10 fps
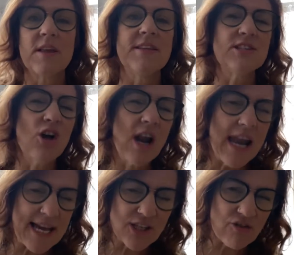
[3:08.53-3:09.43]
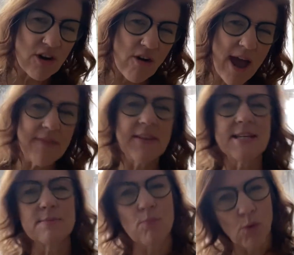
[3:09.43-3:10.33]
There's not less regret,
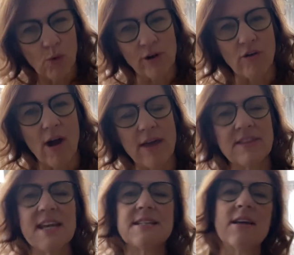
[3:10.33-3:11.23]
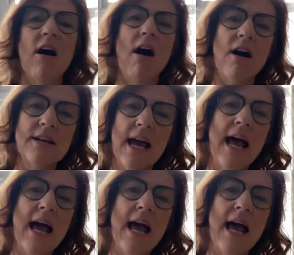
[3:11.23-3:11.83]
there's more regret. Things aren't